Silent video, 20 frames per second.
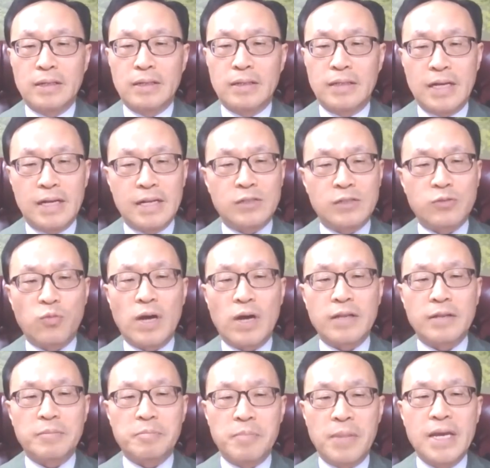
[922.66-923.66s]
That is
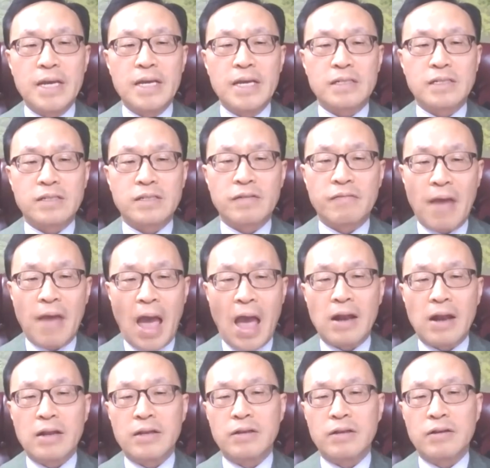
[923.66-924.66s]
what makes the
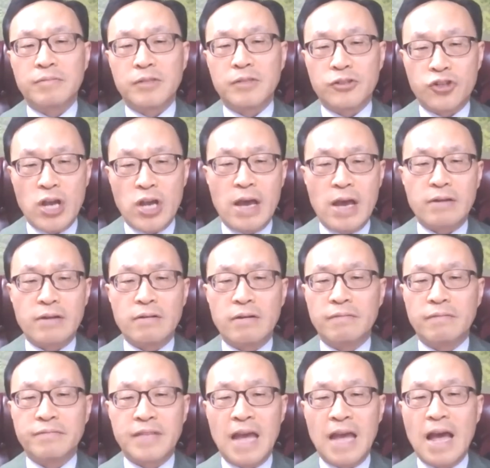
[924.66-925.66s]
valley of the
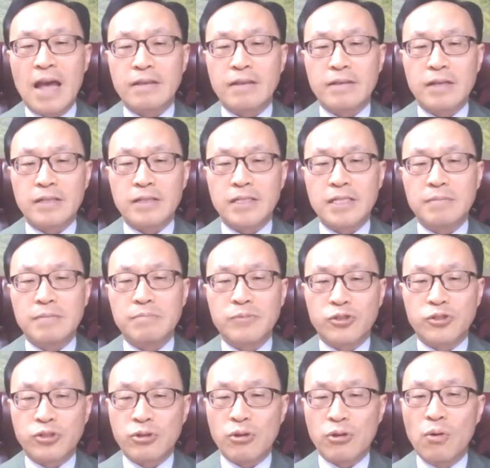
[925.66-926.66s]
shadow of death seem
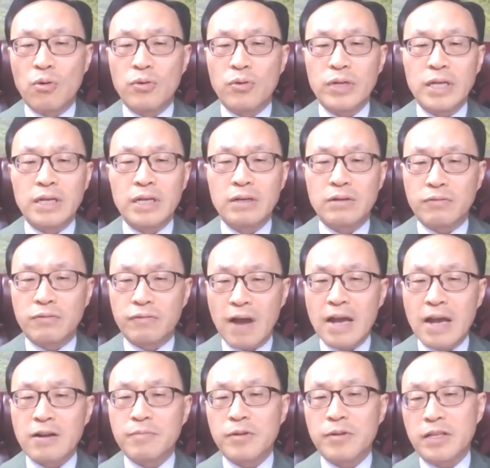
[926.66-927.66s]
so
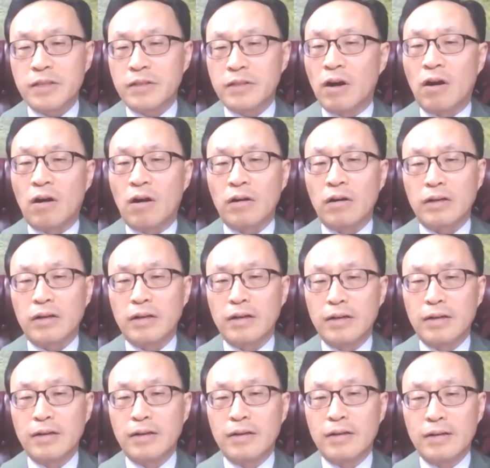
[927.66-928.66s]
incredibly dark
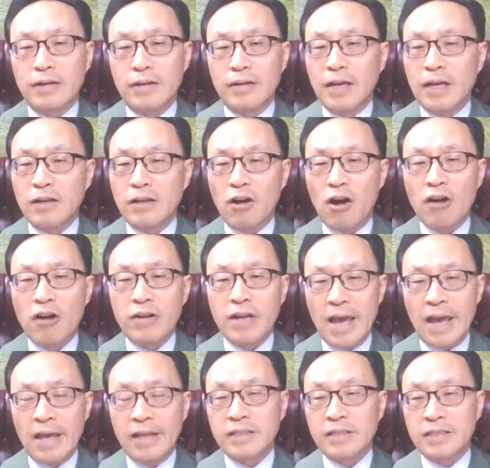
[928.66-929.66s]
and
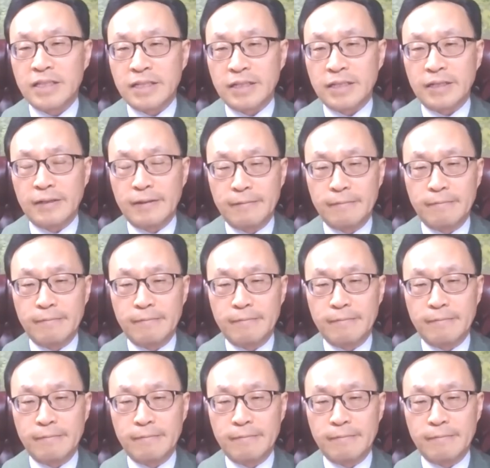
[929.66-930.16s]
unending.